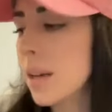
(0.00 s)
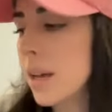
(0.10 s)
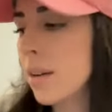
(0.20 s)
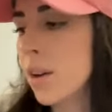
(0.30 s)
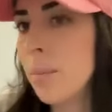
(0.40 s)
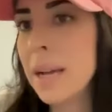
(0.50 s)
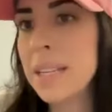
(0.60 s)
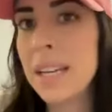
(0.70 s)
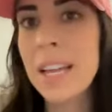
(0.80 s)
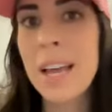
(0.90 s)
I don't know.
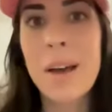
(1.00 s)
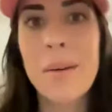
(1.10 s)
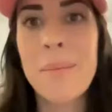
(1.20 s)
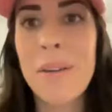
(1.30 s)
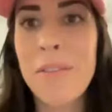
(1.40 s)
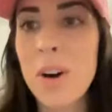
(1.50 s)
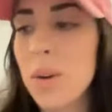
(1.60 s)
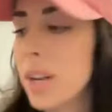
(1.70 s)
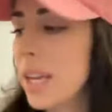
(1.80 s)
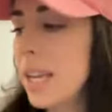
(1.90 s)
My
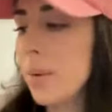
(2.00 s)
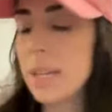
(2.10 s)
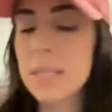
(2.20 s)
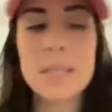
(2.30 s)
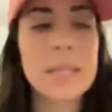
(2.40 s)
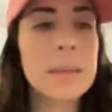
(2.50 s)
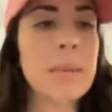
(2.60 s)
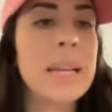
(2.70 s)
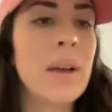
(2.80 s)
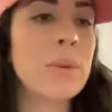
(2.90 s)
phone. Anyways,
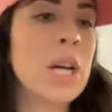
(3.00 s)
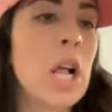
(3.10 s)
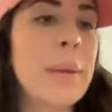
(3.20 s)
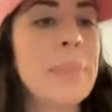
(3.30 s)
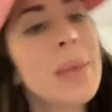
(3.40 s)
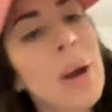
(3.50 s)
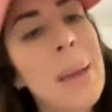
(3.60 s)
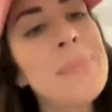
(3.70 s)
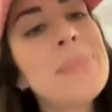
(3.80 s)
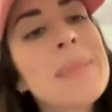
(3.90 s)
my dad was calling me.
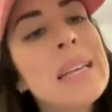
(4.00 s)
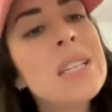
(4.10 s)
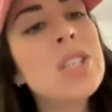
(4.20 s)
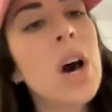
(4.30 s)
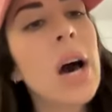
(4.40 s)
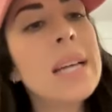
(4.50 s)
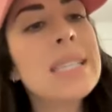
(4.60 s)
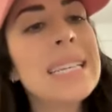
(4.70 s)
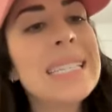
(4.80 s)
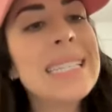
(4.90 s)
Okay. So I
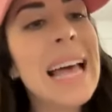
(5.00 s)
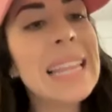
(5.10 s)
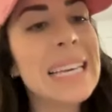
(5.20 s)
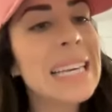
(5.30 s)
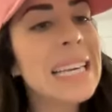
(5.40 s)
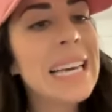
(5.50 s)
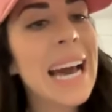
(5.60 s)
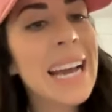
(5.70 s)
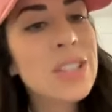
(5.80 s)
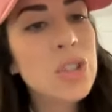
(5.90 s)
say, Sally,
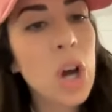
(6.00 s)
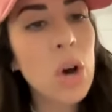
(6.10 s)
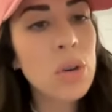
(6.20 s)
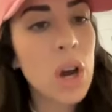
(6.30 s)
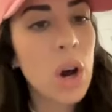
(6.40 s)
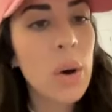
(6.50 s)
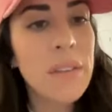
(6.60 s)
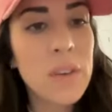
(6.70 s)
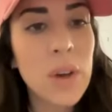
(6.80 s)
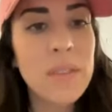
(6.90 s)
I don't know
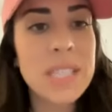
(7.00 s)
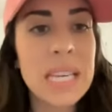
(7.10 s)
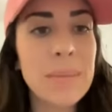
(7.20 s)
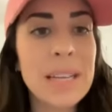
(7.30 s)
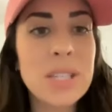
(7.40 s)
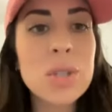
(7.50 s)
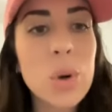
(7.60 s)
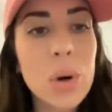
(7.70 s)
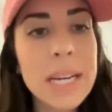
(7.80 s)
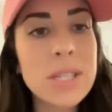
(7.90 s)
if you have seen my
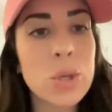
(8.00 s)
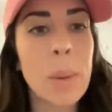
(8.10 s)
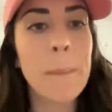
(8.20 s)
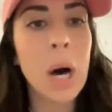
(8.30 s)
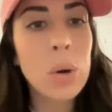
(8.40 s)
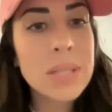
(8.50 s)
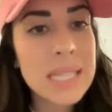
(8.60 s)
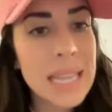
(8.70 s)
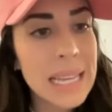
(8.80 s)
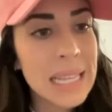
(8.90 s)
stories or posts
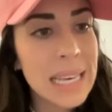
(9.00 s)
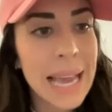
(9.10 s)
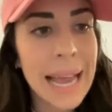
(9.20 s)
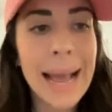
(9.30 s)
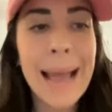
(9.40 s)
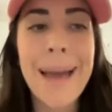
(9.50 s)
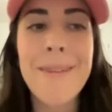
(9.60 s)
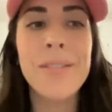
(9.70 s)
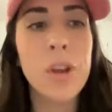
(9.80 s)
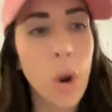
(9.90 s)
lately, and I
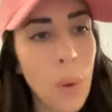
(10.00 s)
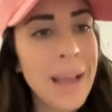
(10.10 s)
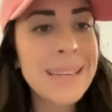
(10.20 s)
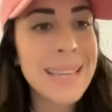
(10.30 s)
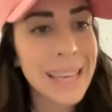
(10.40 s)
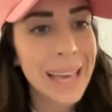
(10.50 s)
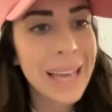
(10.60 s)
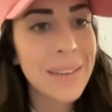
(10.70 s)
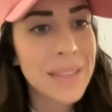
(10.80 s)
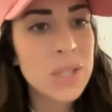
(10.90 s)
have no idea
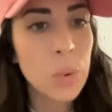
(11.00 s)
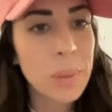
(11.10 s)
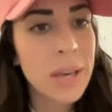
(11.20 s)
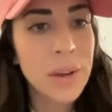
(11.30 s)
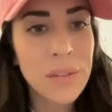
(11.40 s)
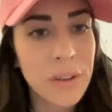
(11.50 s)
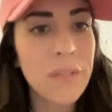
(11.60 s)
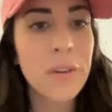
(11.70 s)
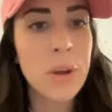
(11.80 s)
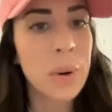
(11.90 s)
if this would be a good
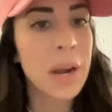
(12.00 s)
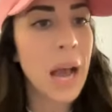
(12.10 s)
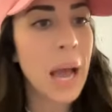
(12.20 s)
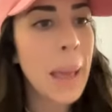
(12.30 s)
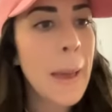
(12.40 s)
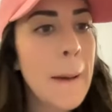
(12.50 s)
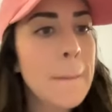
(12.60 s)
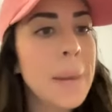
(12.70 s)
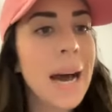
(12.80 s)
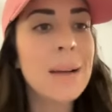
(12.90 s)
fit for you or not,
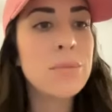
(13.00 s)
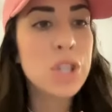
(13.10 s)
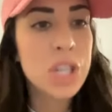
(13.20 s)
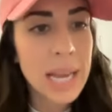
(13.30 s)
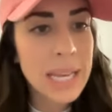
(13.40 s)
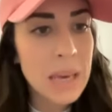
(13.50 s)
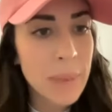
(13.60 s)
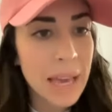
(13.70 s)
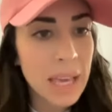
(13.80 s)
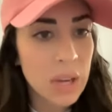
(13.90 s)
but I'm checking
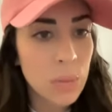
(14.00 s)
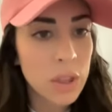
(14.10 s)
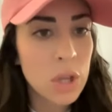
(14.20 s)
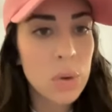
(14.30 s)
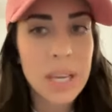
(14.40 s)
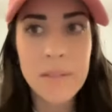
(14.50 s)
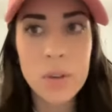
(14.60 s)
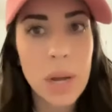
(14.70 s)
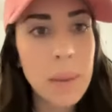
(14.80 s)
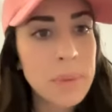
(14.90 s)
back in with you to give
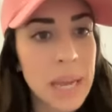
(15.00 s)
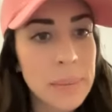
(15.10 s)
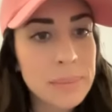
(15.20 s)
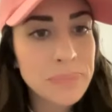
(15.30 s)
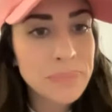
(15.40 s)
you an update.